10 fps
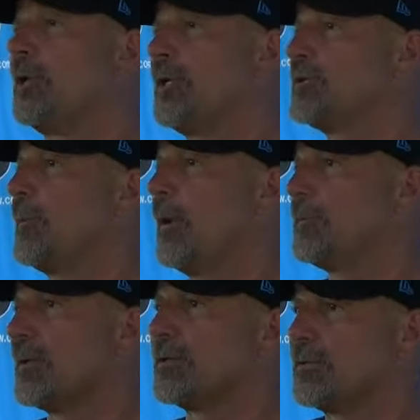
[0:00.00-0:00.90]
we're going to need some help
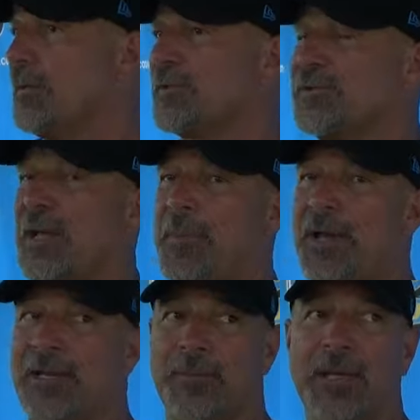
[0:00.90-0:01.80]
there. So I'm excited
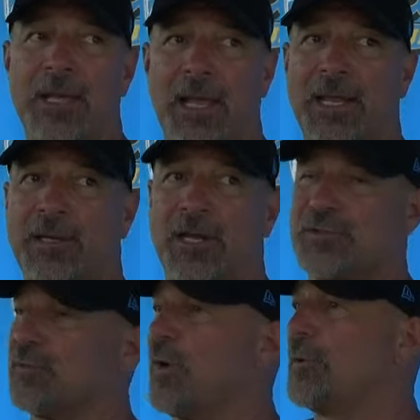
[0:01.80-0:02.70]
about him and Austin